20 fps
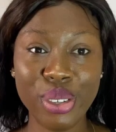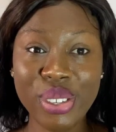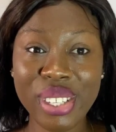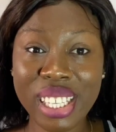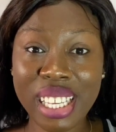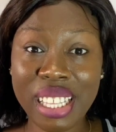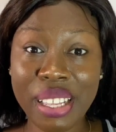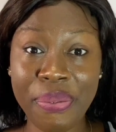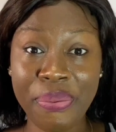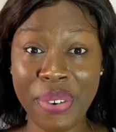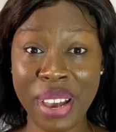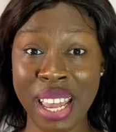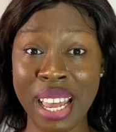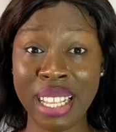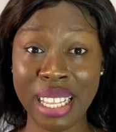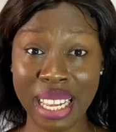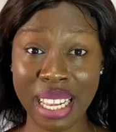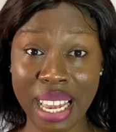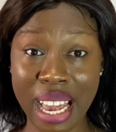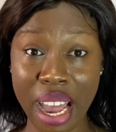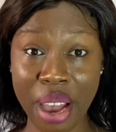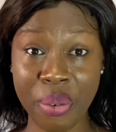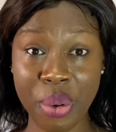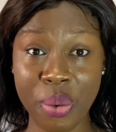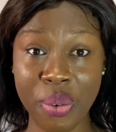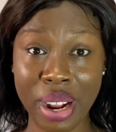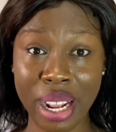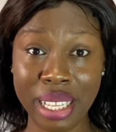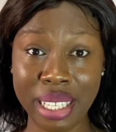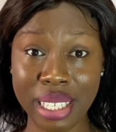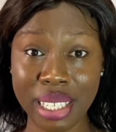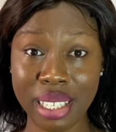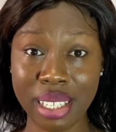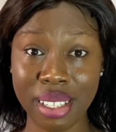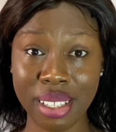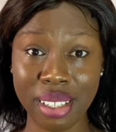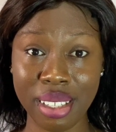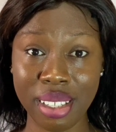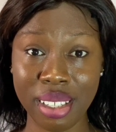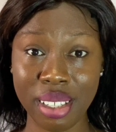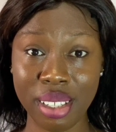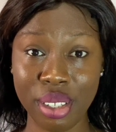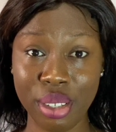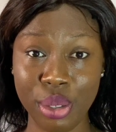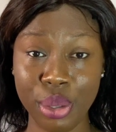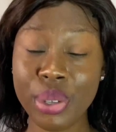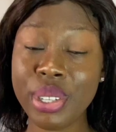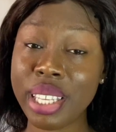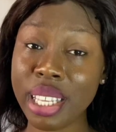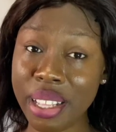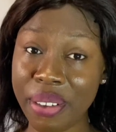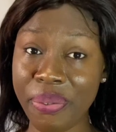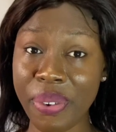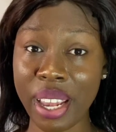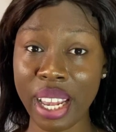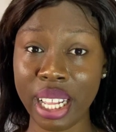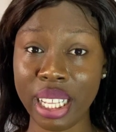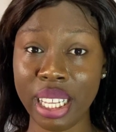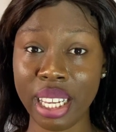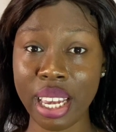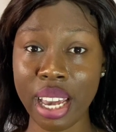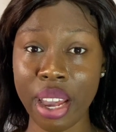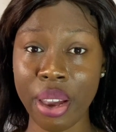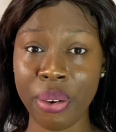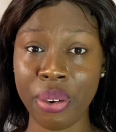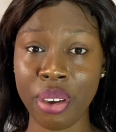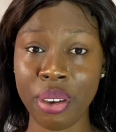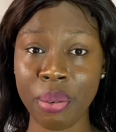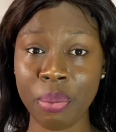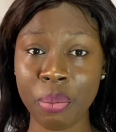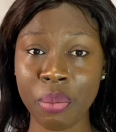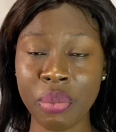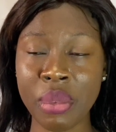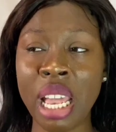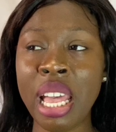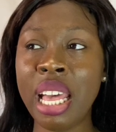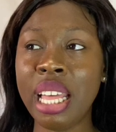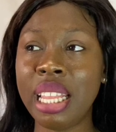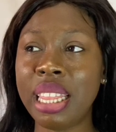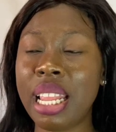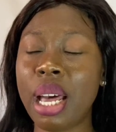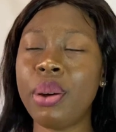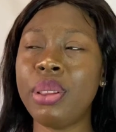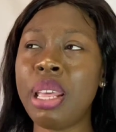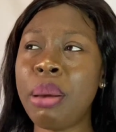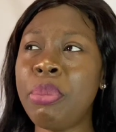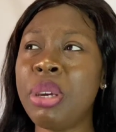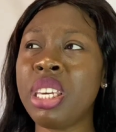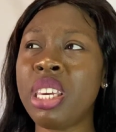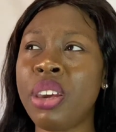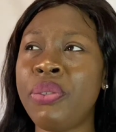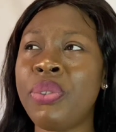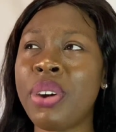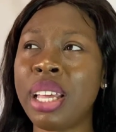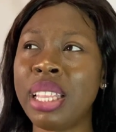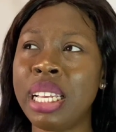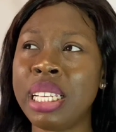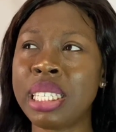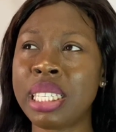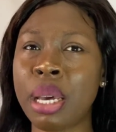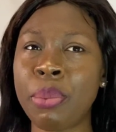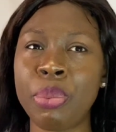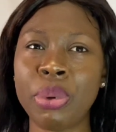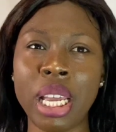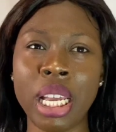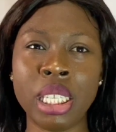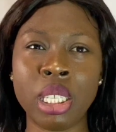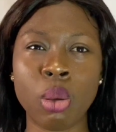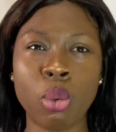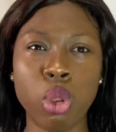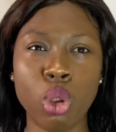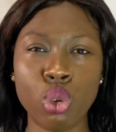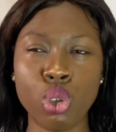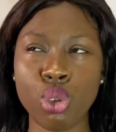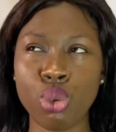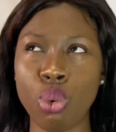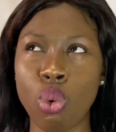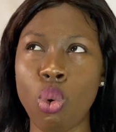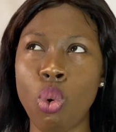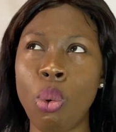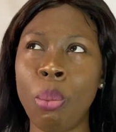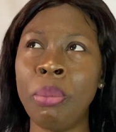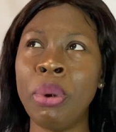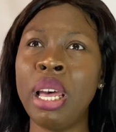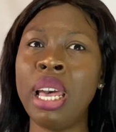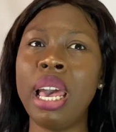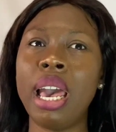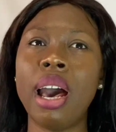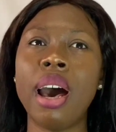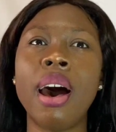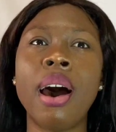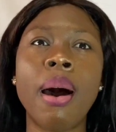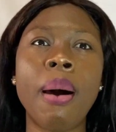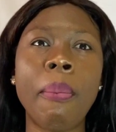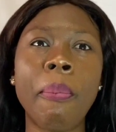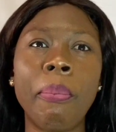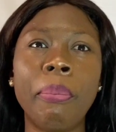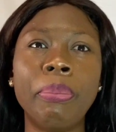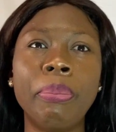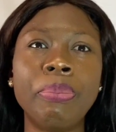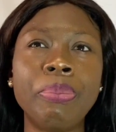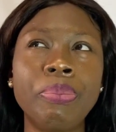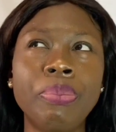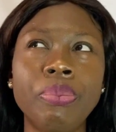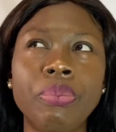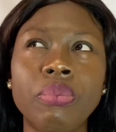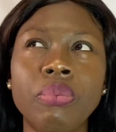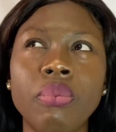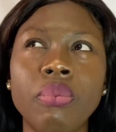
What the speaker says: You see the fire they carry, right? You see the fire they carry. Now, let me give you an example that is close to home.